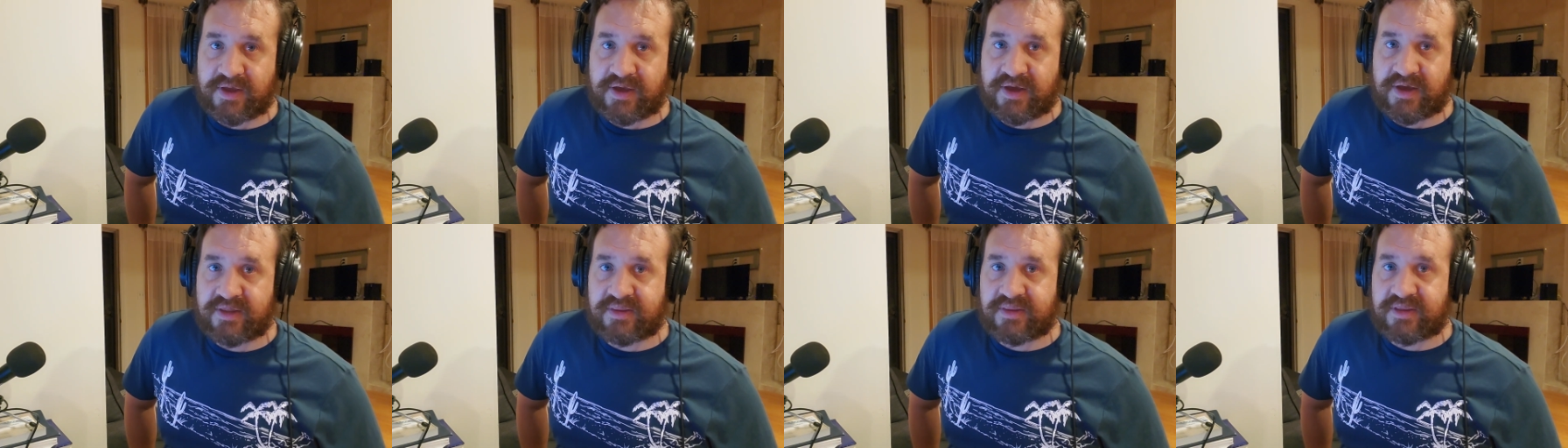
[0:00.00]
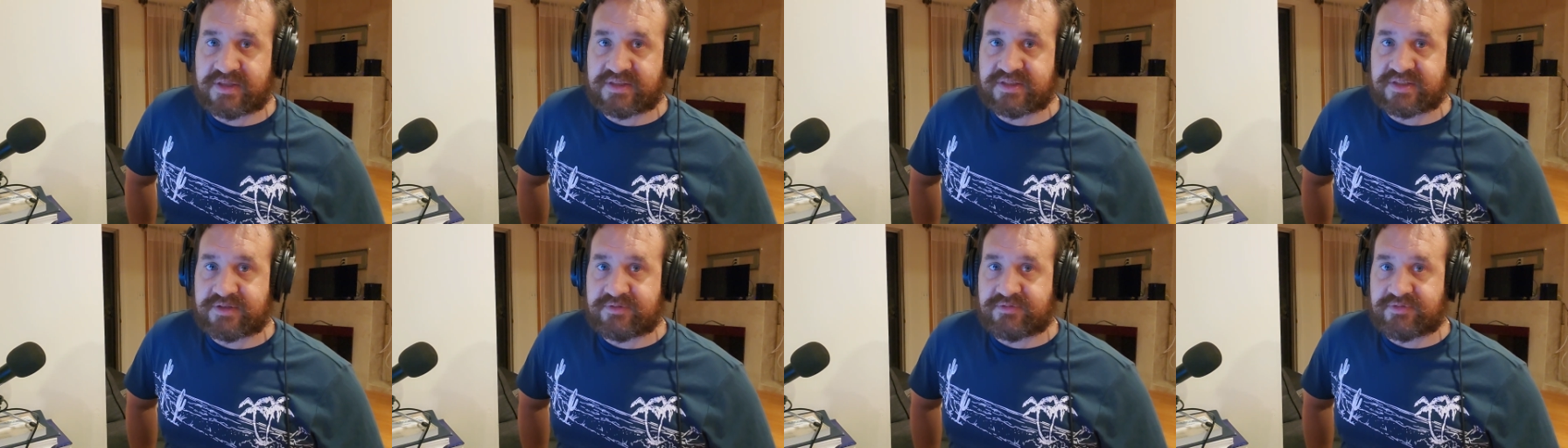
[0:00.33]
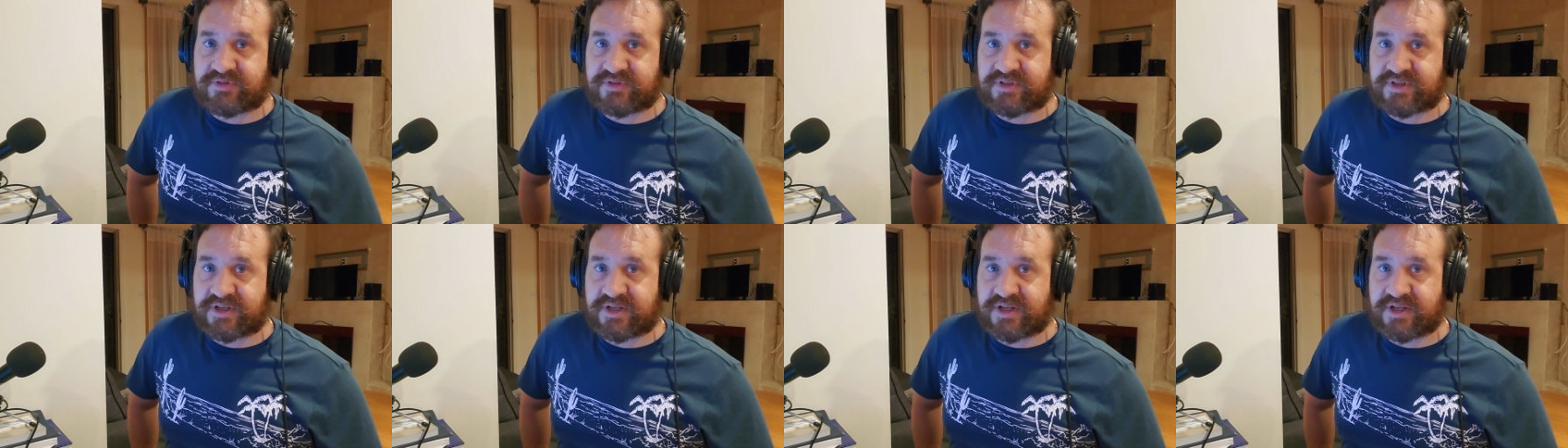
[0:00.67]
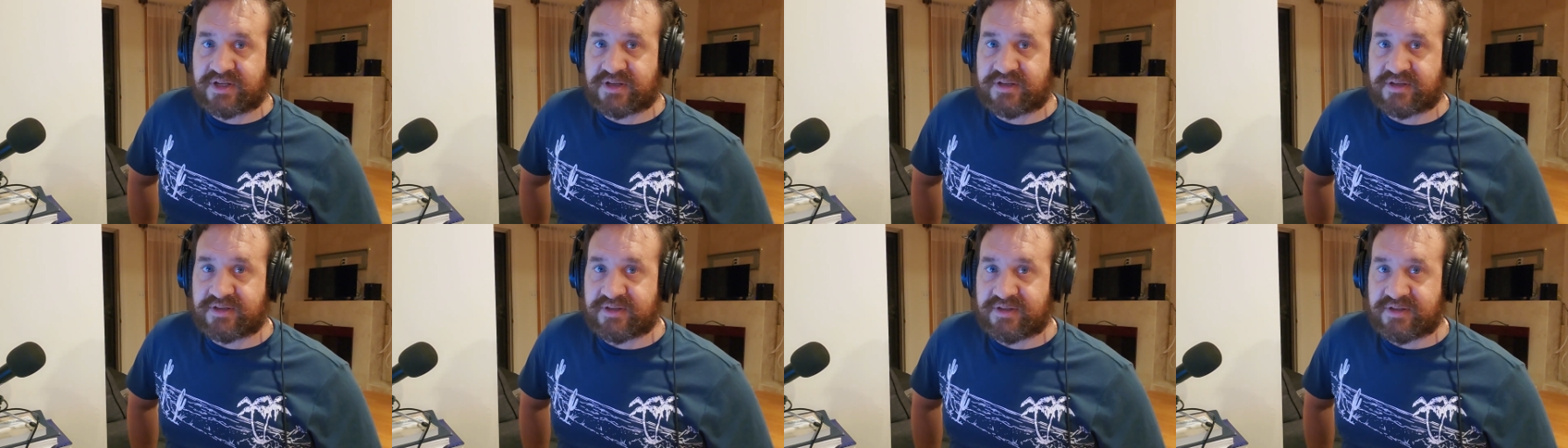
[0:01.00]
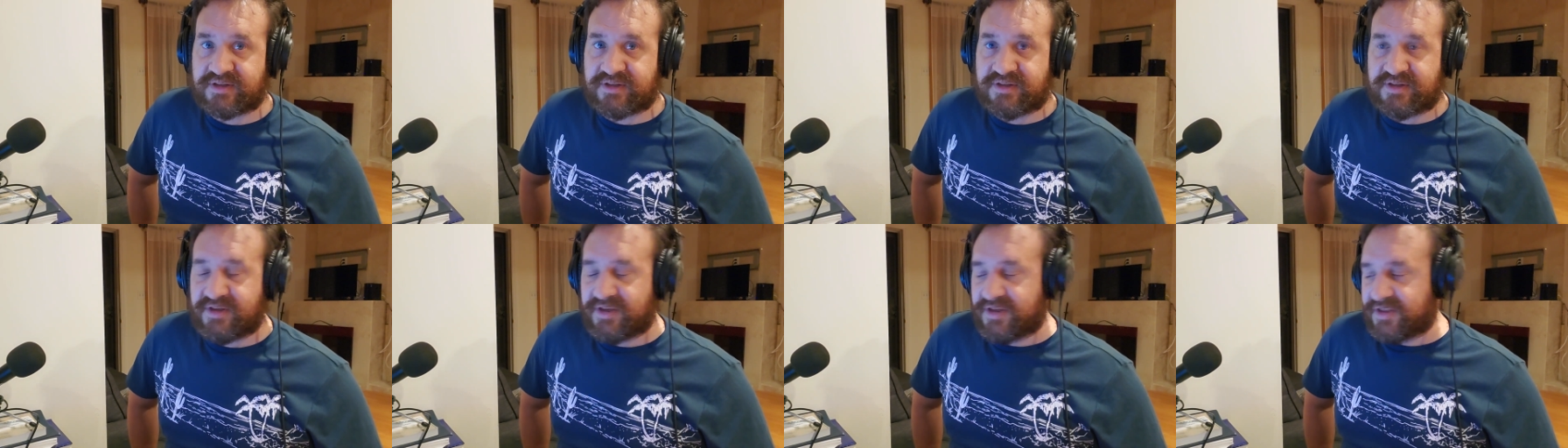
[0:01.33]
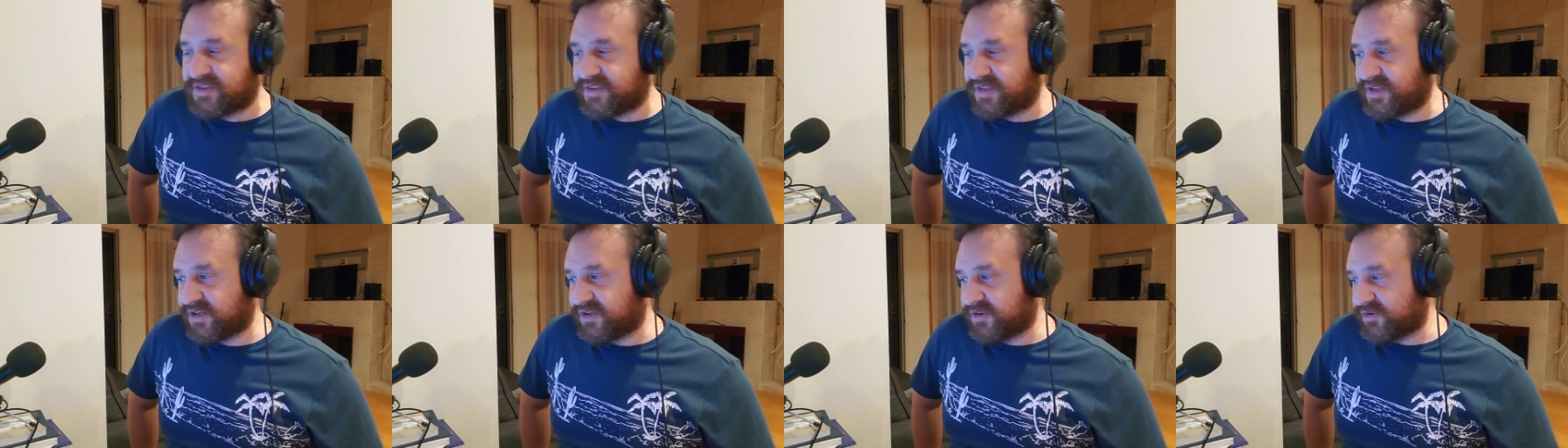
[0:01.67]
And that's it for today.
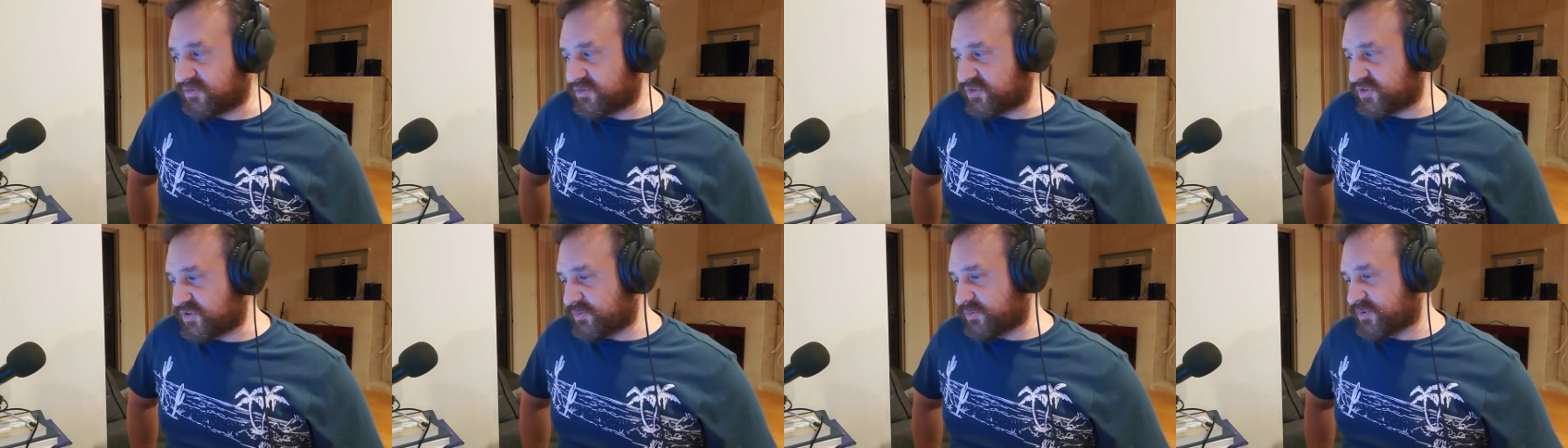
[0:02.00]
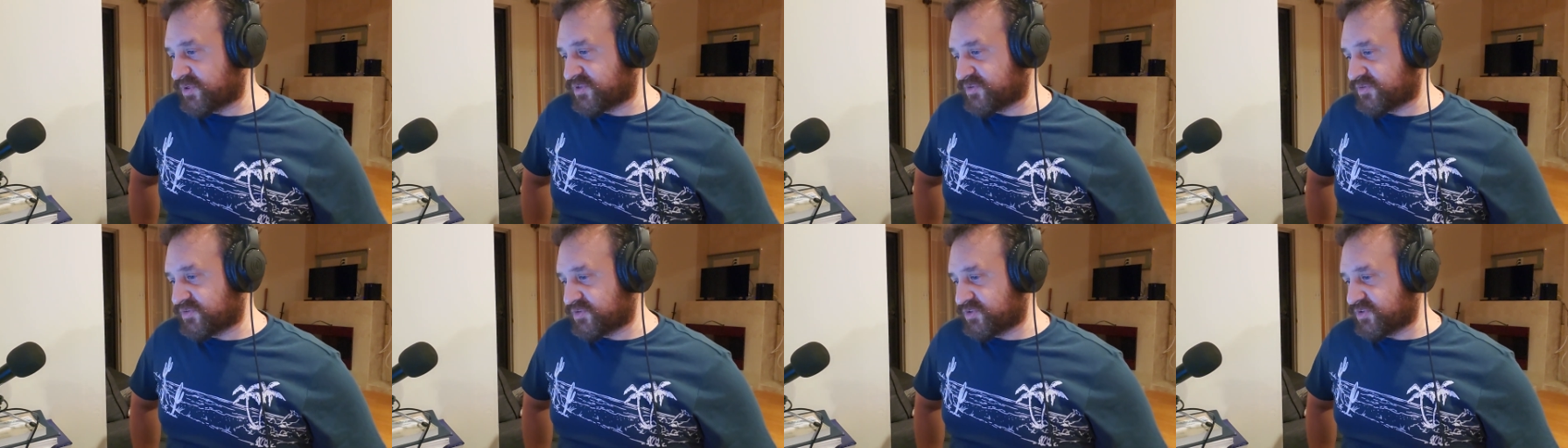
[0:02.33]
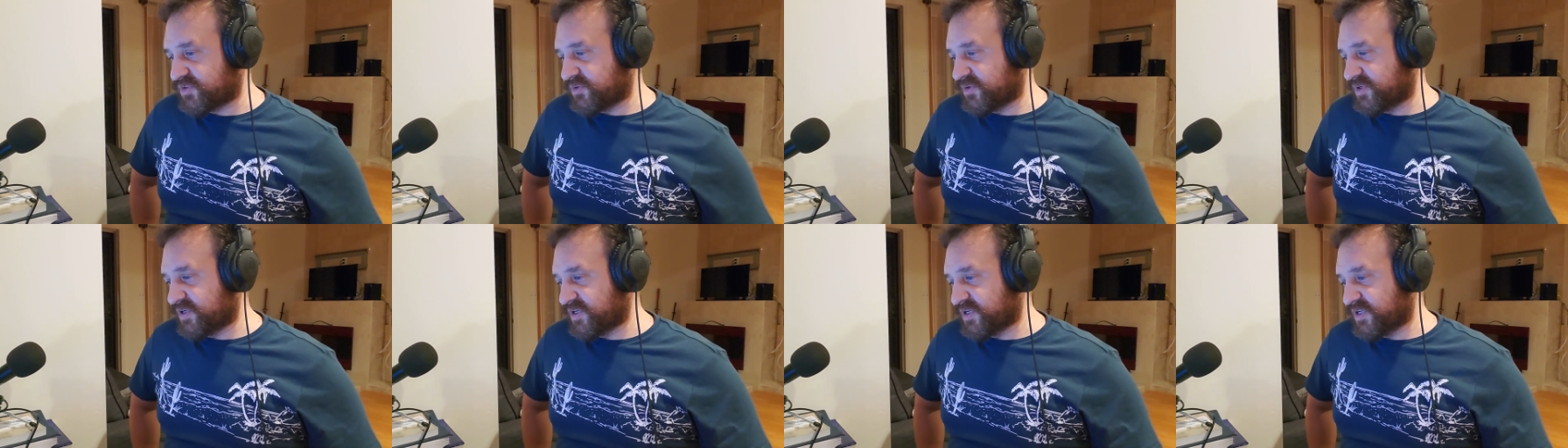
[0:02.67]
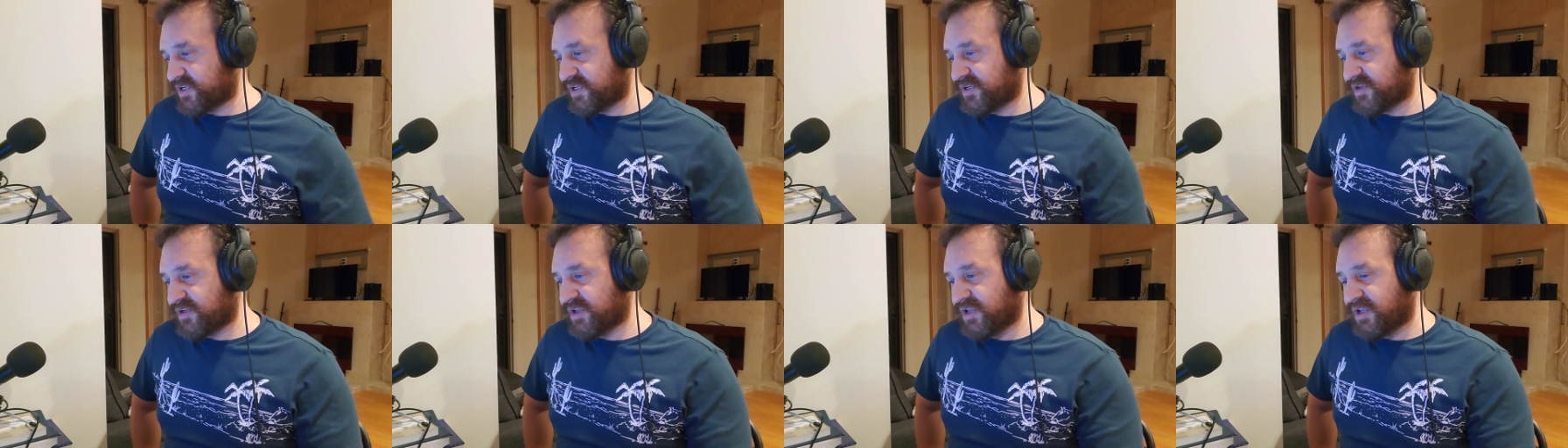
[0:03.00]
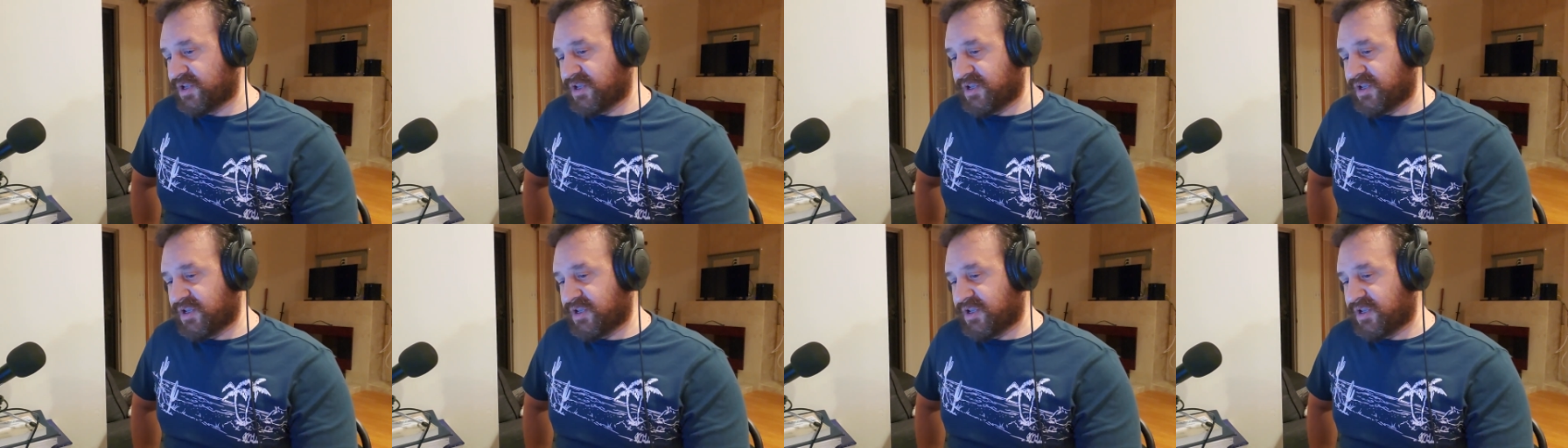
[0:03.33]
Thank you so much for tuning in,